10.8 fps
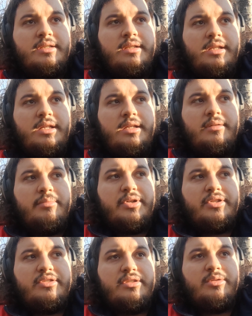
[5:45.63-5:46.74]
the
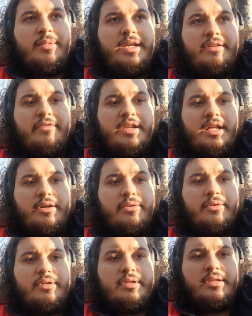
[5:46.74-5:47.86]
person who made the
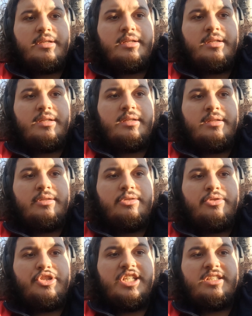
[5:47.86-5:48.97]
video
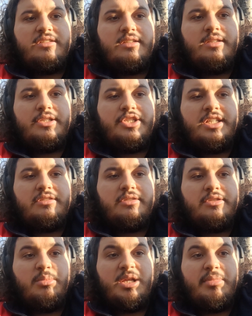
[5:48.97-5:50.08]
suggested the
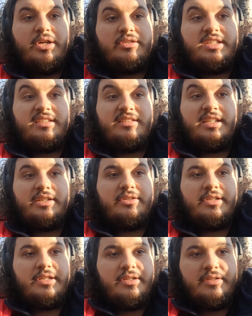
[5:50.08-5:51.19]
jesters might be autistic or
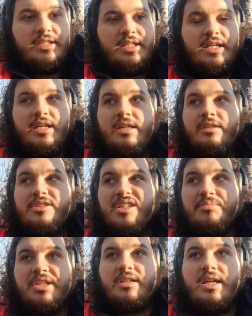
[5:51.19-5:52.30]

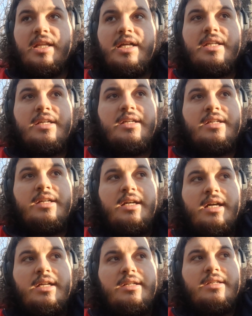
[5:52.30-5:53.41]
something like that,
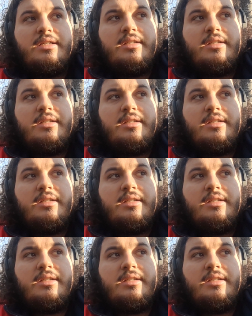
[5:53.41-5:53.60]
and